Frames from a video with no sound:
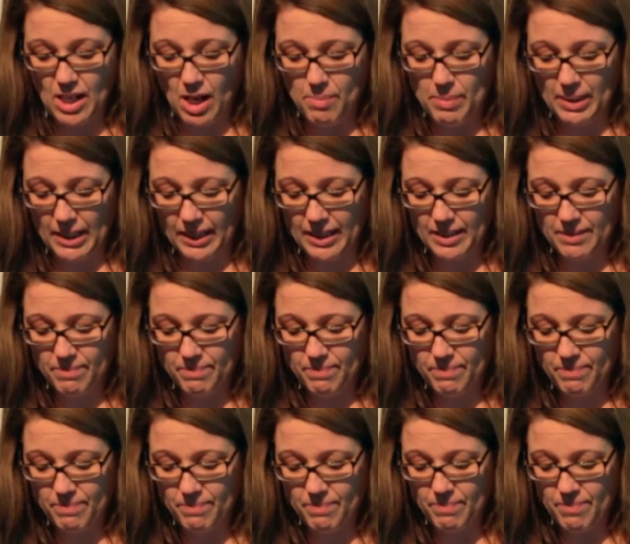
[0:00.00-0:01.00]
topic.
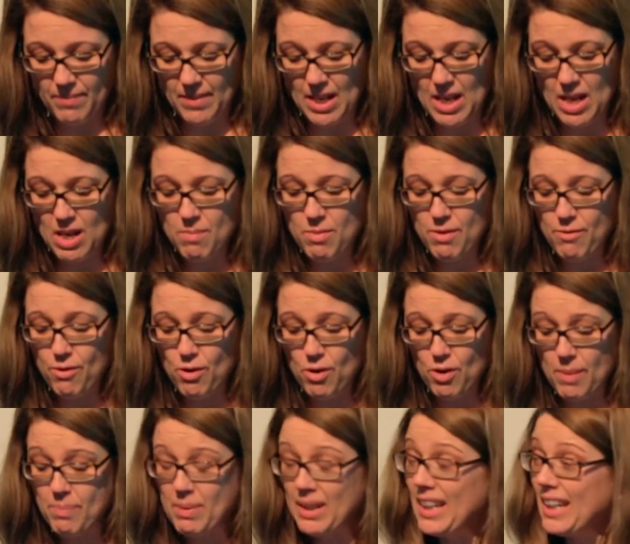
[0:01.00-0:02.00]

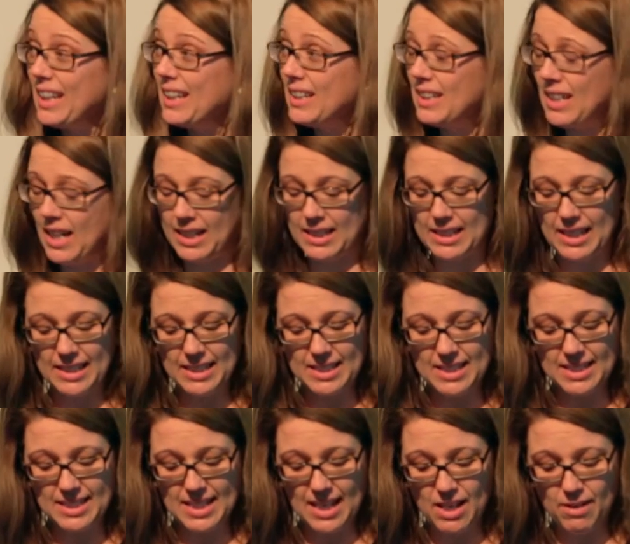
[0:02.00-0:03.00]
Before I begin, I'd like
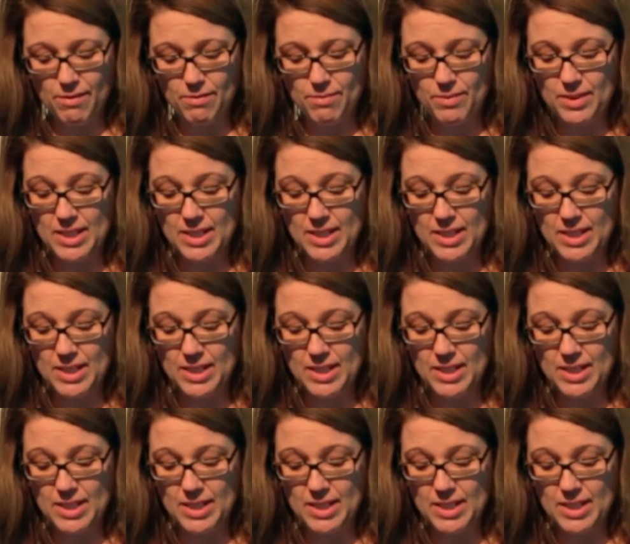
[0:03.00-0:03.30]
to